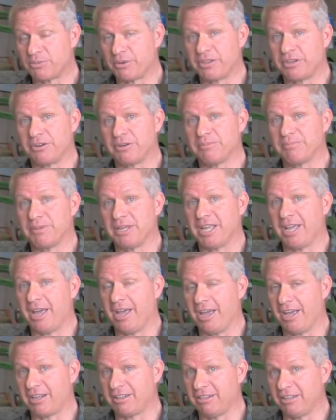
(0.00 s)
whether it be
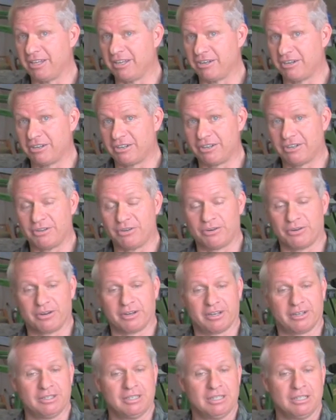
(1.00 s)
Ag Leader
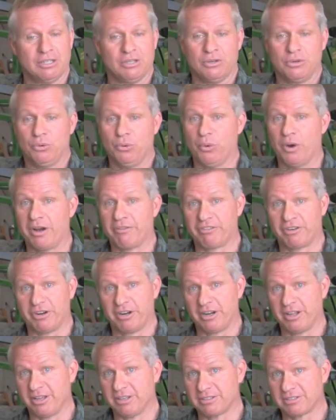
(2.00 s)
or whoever
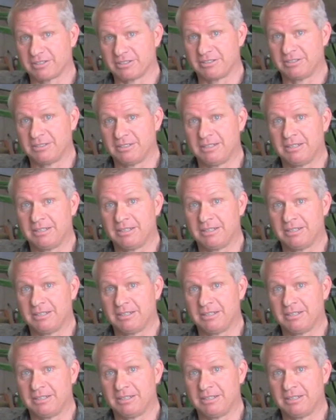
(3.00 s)
it is